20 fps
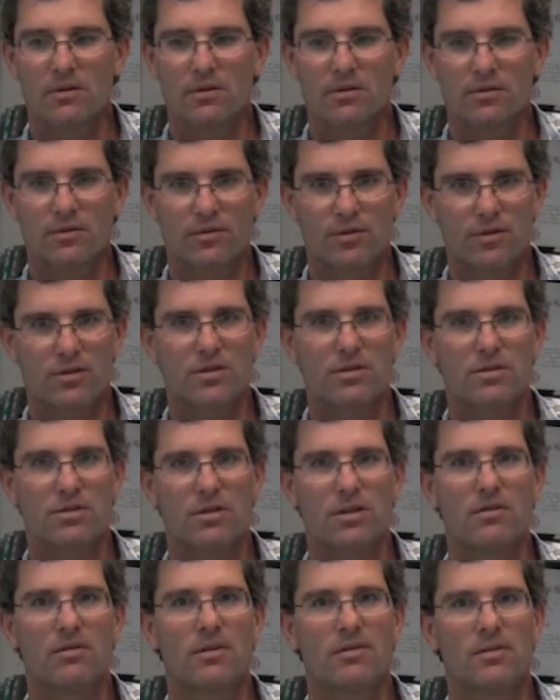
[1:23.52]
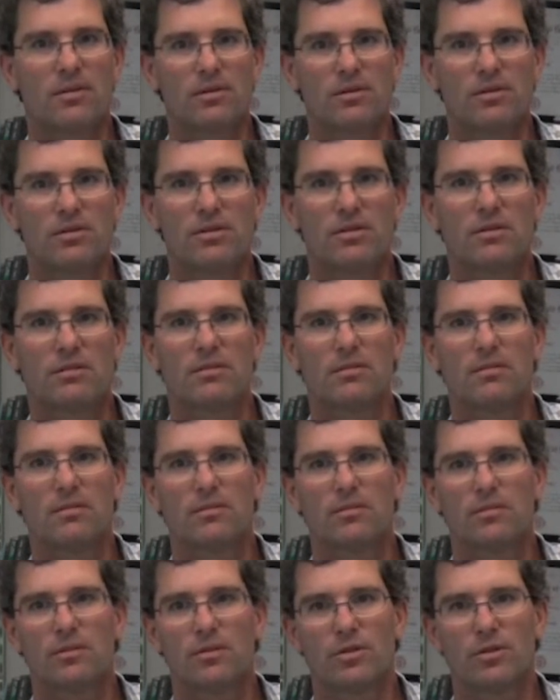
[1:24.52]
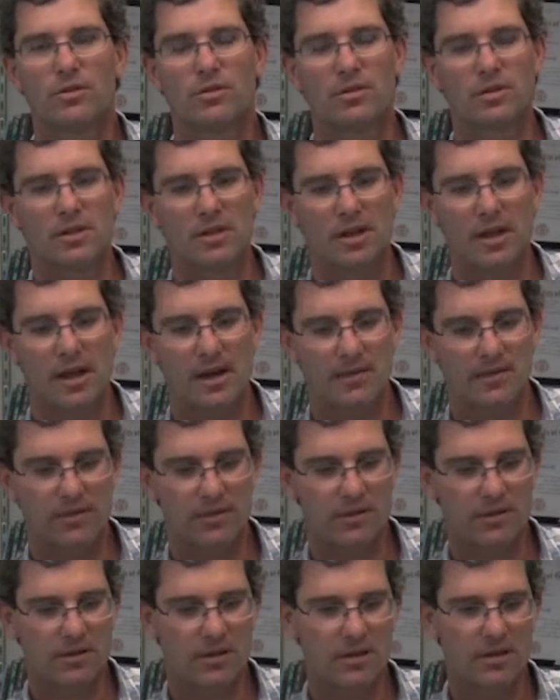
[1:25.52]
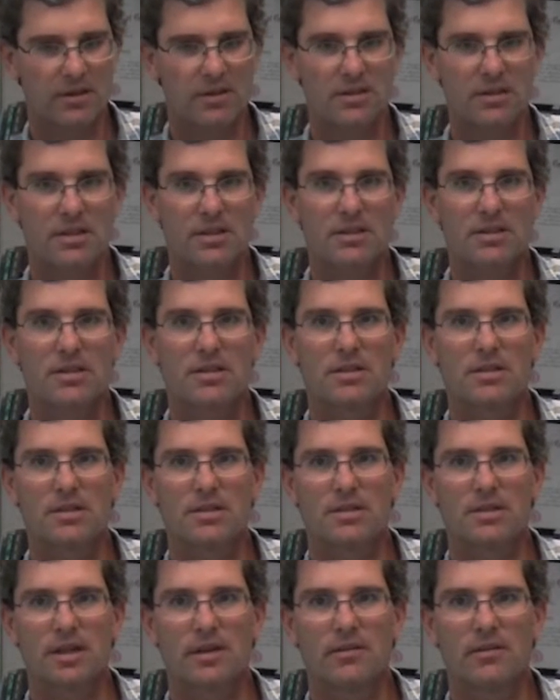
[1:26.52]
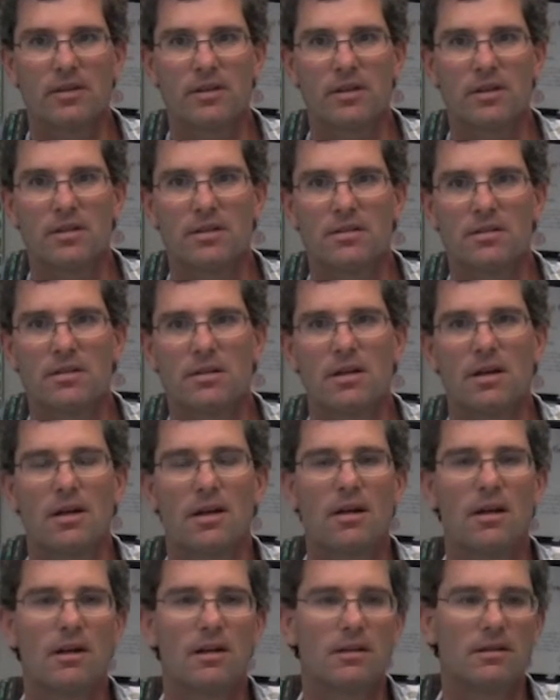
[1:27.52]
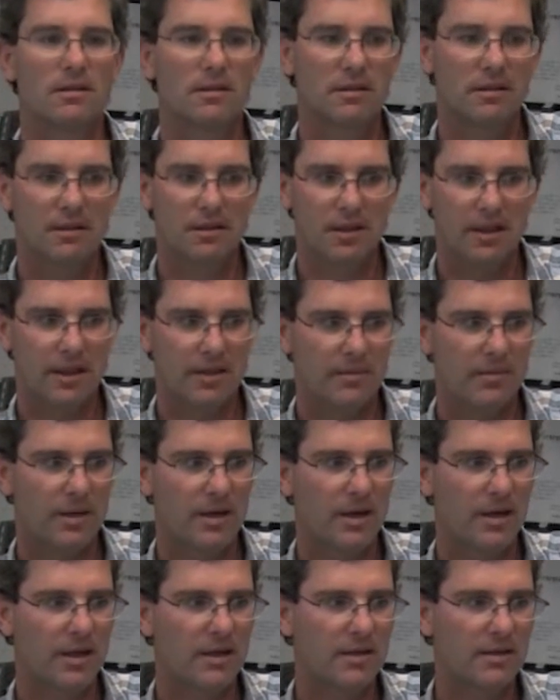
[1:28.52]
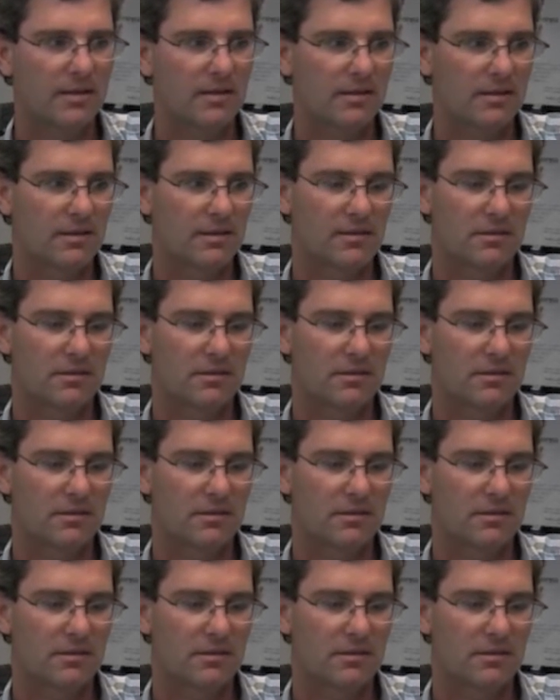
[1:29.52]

the first Green Revolution, which was an effort in the 60s and 70s, led by